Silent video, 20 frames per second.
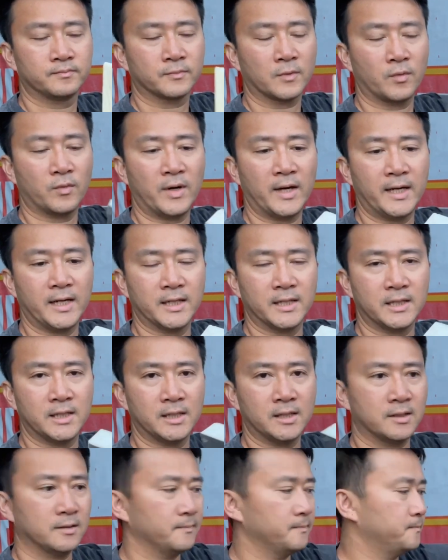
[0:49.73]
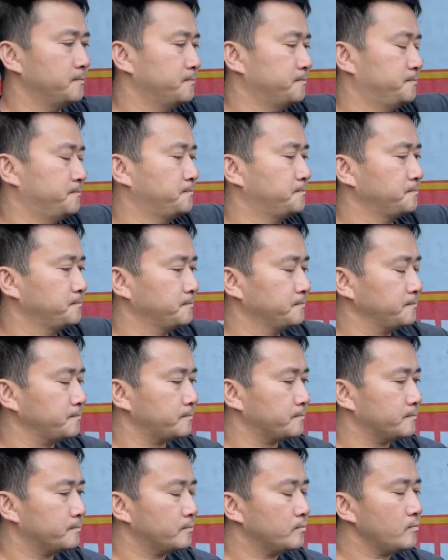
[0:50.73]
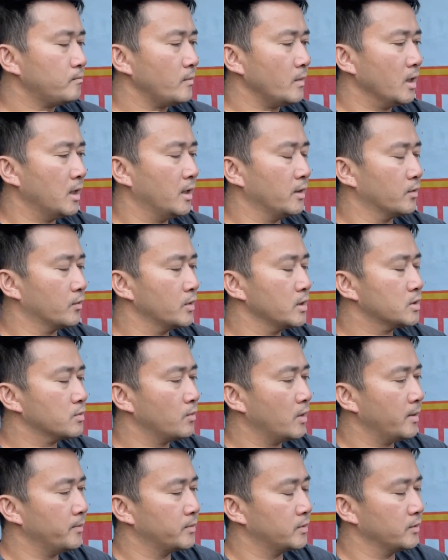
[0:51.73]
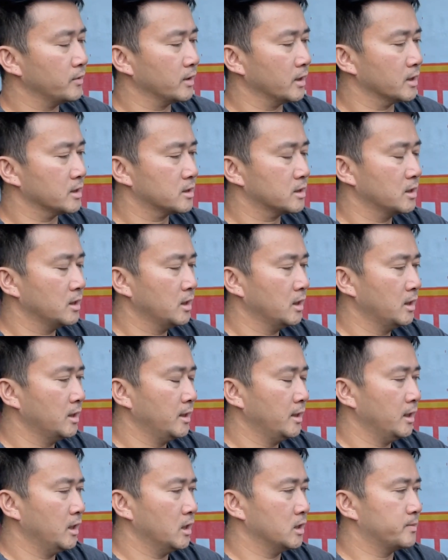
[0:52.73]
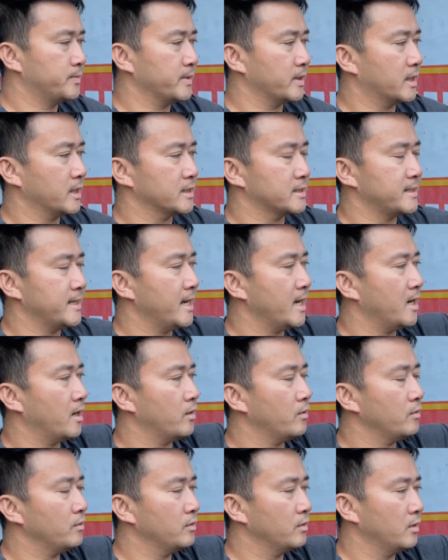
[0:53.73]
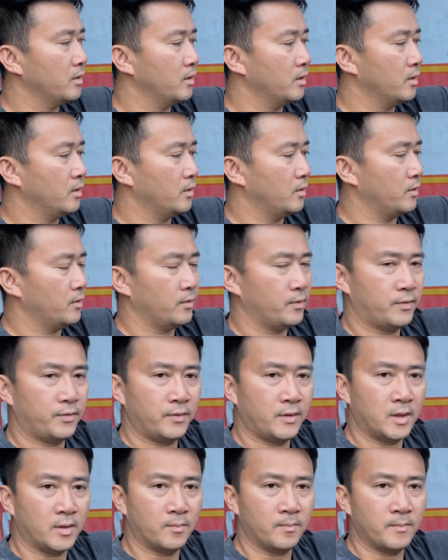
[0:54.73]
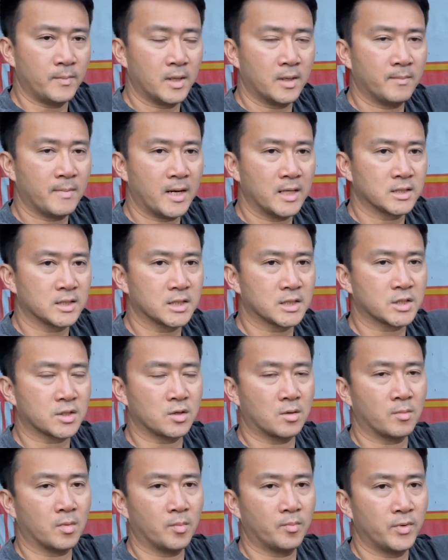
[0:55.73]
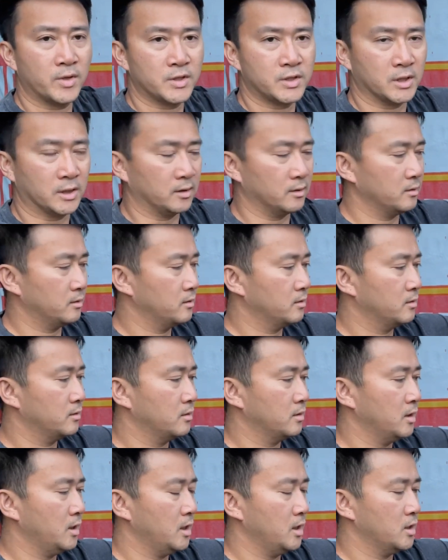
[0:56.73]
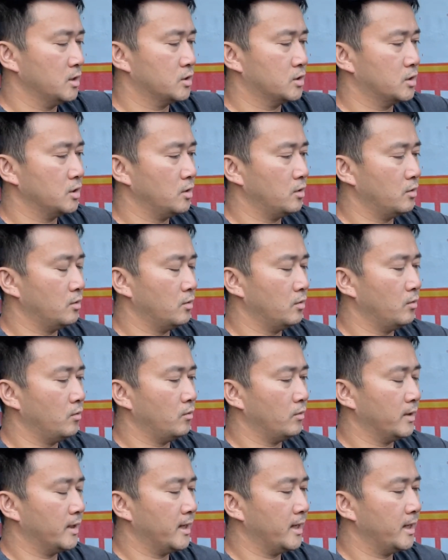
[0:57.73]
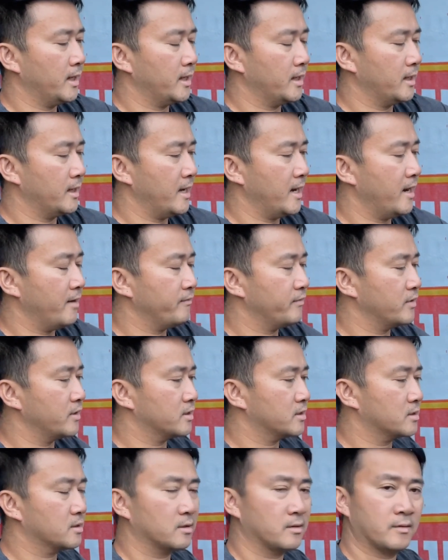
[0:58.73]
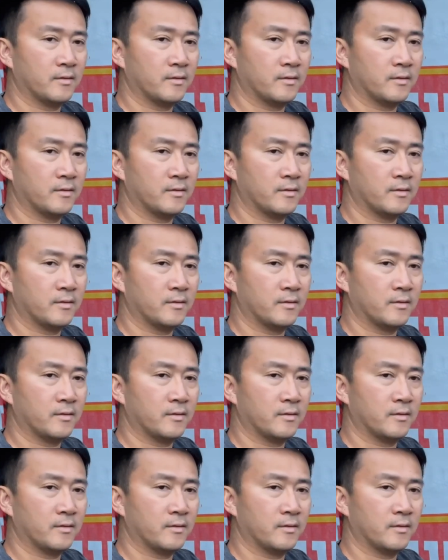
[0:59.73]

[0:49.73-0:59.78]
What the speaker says: radiant heat. And the reason why I'm doing this is because now it minimizes thermal bridging. So when I have this